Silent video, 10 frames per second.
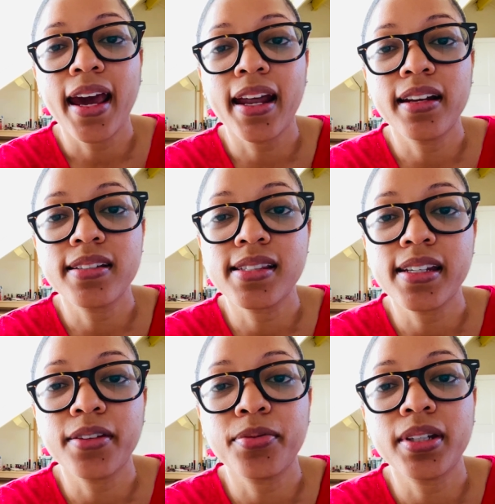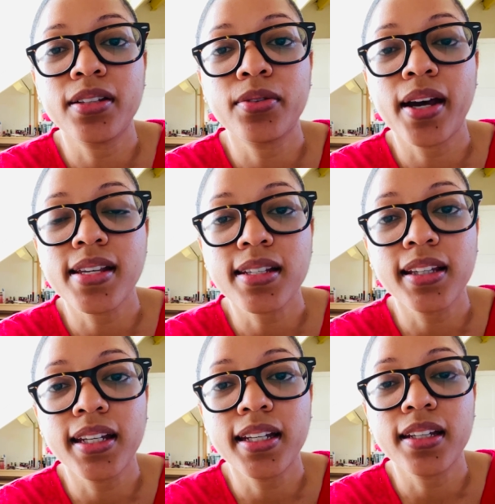and see if we need to
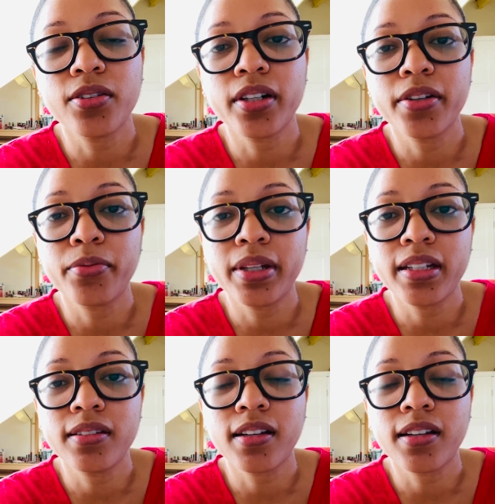escalate it or if we need